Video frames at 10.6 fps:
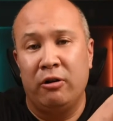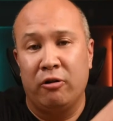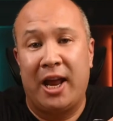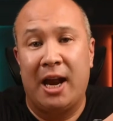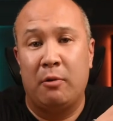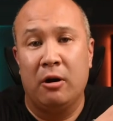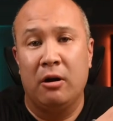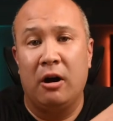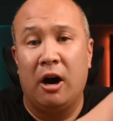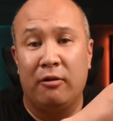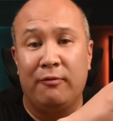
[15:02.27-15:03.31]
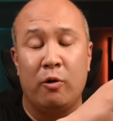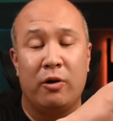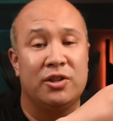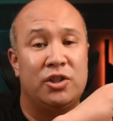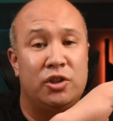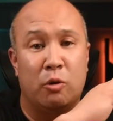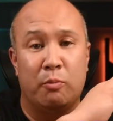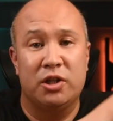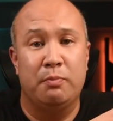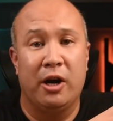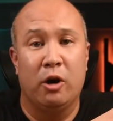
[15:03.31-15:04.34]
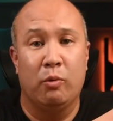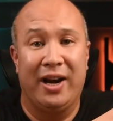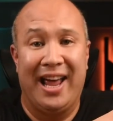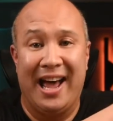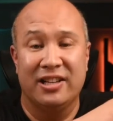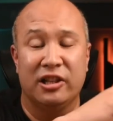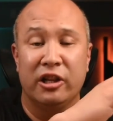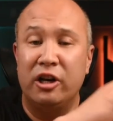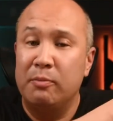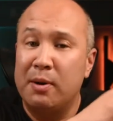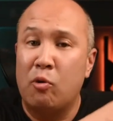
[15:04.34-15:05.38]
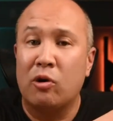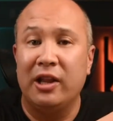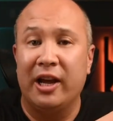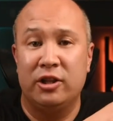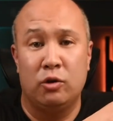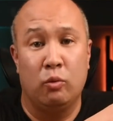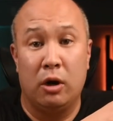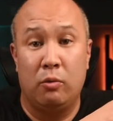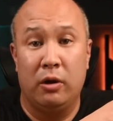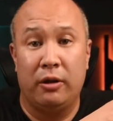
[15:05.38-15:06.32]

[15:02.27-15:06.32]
camera autofocus so much better when it has a little bit more light to work with.